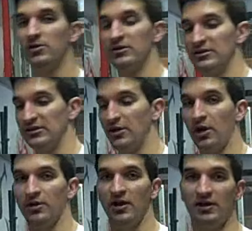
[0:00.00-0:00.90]
This is an
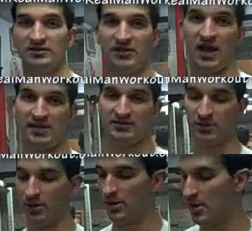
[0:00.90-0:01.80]
art, not a science.
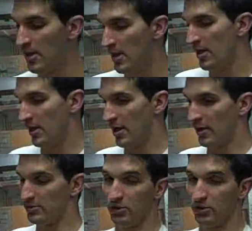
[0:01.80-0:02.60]
So uh,